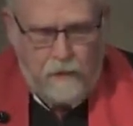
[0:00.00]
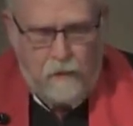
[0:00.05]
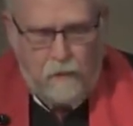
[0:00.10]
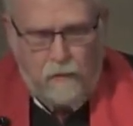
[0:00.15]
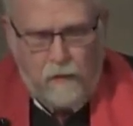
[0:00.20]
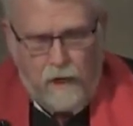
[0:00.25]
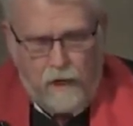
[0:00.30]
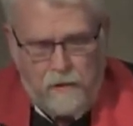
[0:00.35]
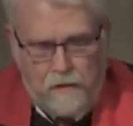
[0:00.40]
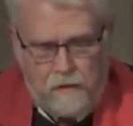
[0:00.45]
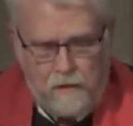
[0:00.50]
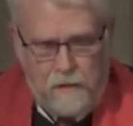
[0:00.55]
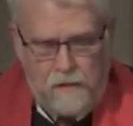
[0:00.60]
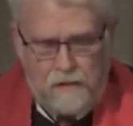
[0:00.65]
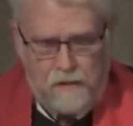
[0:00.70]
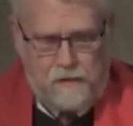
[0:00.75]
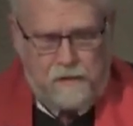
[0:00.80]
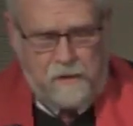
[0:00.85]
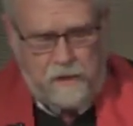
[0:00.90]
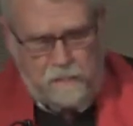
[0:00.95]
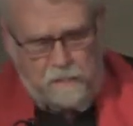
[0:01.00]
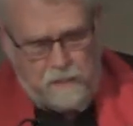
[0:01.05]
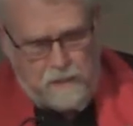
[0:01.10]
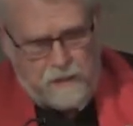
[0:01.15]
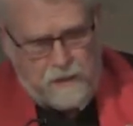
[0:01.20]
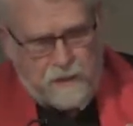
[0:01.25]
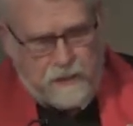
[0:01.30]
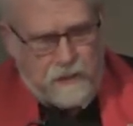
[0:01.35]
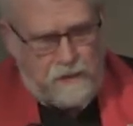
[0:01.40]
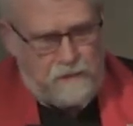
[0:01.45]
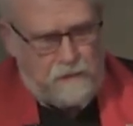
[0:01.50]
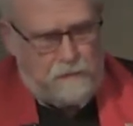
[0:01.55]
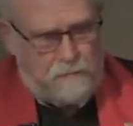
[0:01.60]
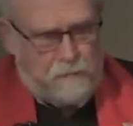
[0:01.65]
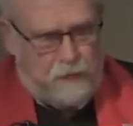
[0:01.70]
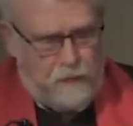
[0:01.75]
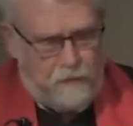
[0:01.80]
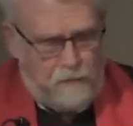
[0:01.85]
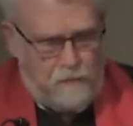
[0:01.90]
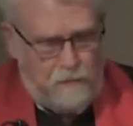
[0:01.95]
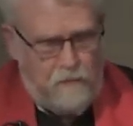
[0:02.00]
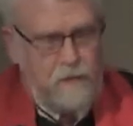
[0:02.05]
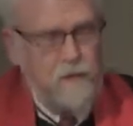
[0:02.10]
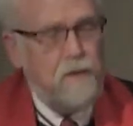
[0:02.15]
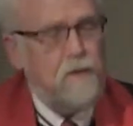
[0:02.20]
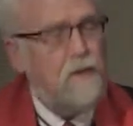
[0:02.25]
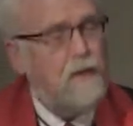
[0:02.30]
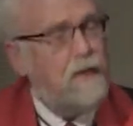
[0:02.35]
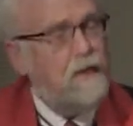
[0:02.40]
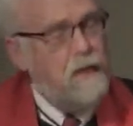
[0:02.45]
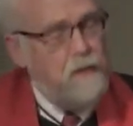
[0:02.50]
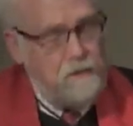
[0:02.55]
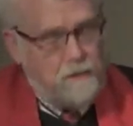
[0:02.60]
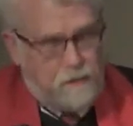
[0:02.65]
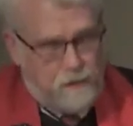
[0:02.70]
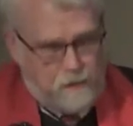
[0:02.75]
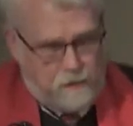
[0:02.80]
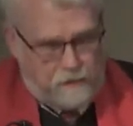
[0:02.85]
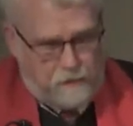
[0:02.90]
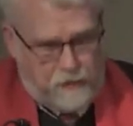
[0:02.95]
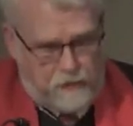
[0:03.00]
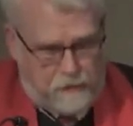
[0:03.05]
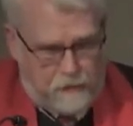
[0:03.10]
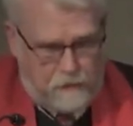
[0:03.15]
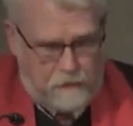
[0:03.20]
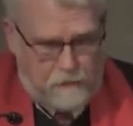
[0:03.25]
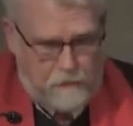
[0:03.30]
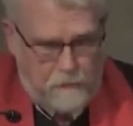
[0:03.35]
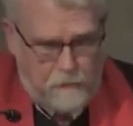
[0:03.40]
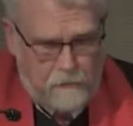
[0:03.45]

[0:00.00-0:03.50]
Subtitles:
Rather than stigmatizing, Martin Luther integrated.